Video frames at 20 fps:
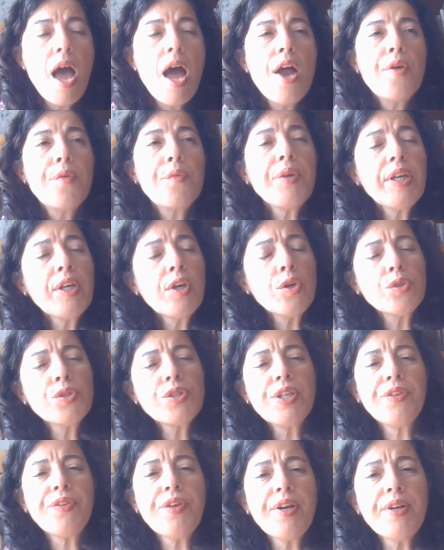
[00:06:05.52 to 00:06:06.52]

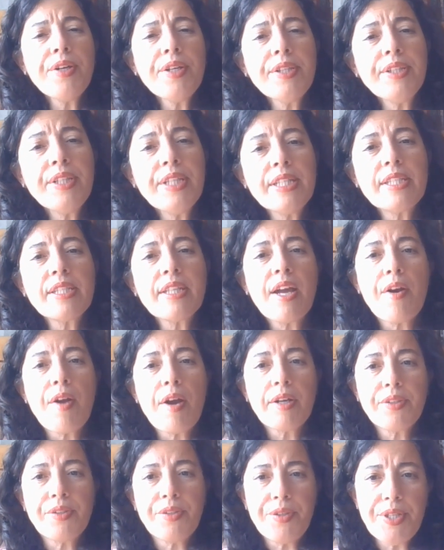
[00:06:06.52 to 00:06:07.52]
Reconsidering these
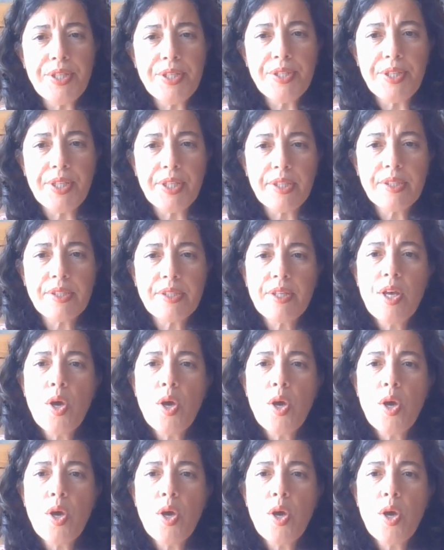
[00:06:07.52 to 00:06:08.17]
characteristics,